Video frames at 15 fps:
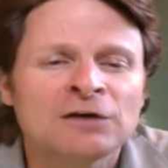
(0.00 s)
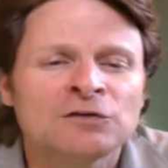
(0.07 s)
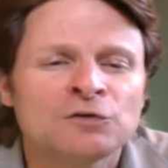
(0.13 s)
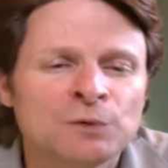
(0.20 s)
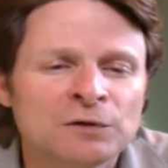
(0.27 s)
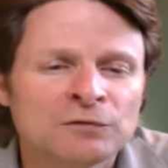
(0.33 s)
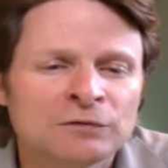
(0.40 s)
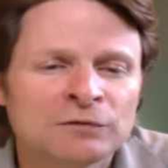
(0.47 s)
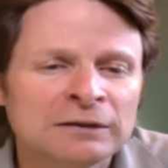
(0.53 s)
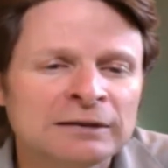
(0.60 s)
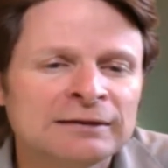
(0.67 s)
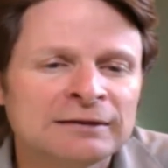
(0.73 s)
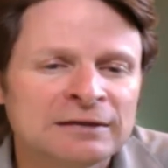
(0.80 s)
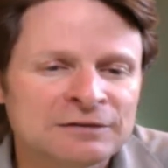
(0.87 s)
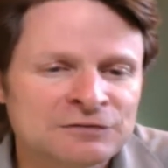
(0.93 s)
do we really
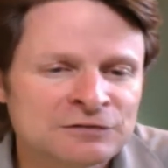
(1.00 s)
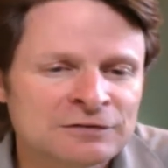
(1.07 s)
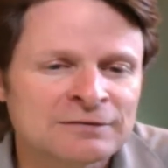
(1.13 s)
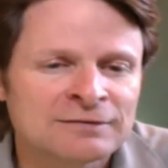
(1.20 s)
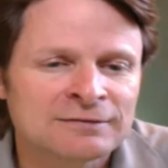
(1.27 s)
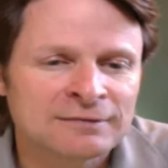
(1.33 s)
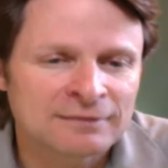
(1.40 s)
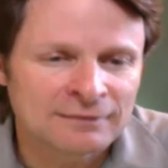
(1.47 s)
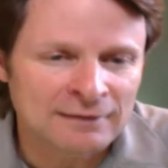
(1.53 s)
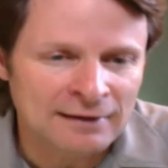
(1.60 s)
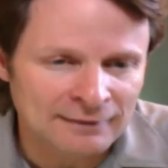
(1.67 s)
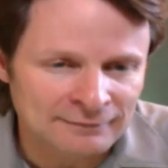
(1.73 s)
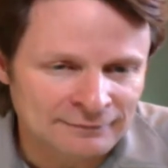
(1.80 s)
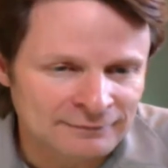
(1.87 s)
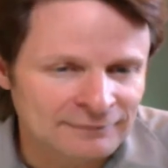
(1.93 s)
listen to
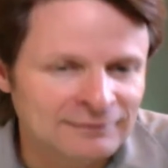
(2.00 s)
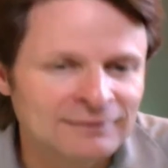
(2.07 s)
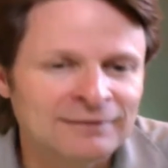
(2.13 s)
that?